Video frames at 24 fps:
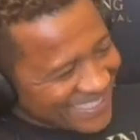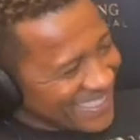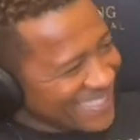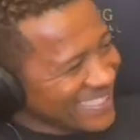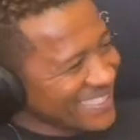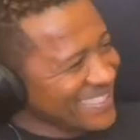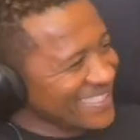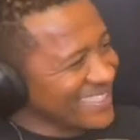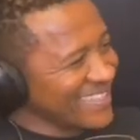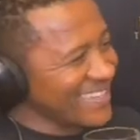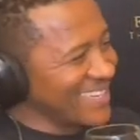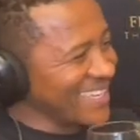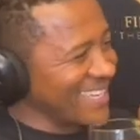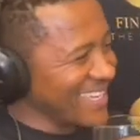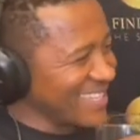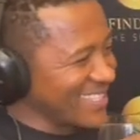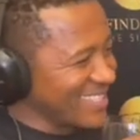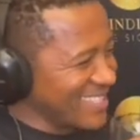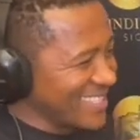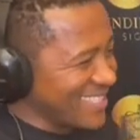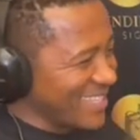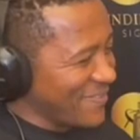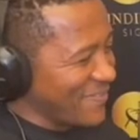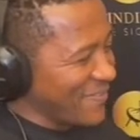Is that he
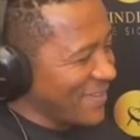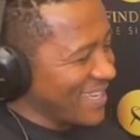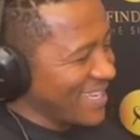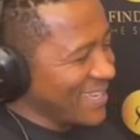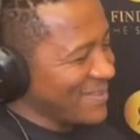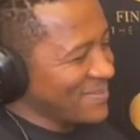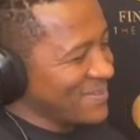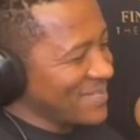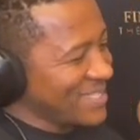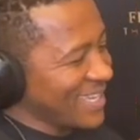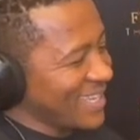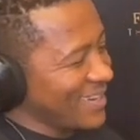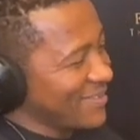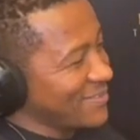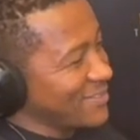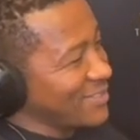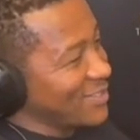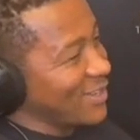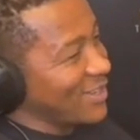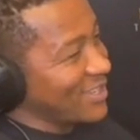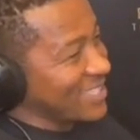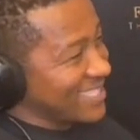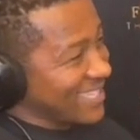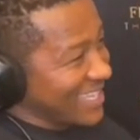had to defend himself?
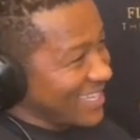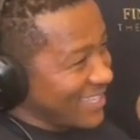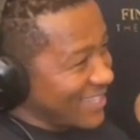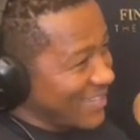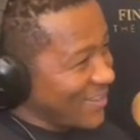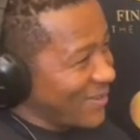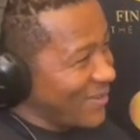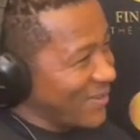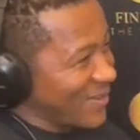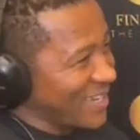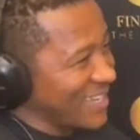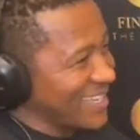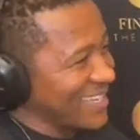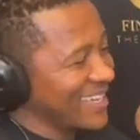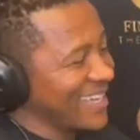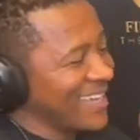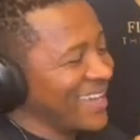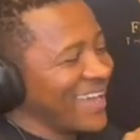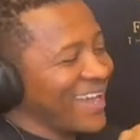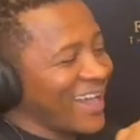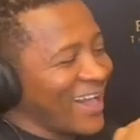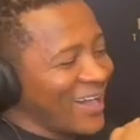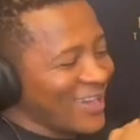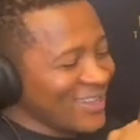So I'll take your
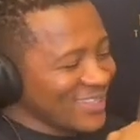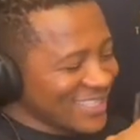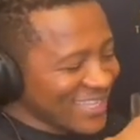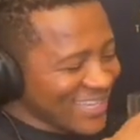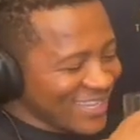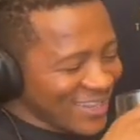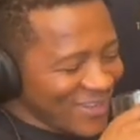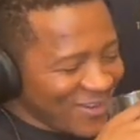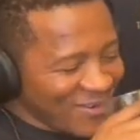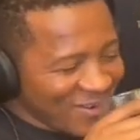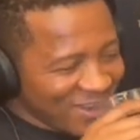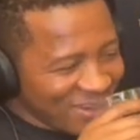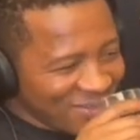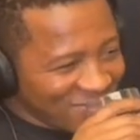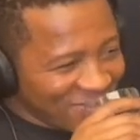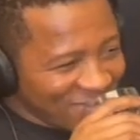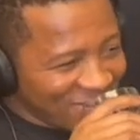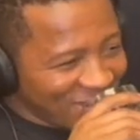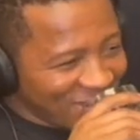word. I'll take your word for it.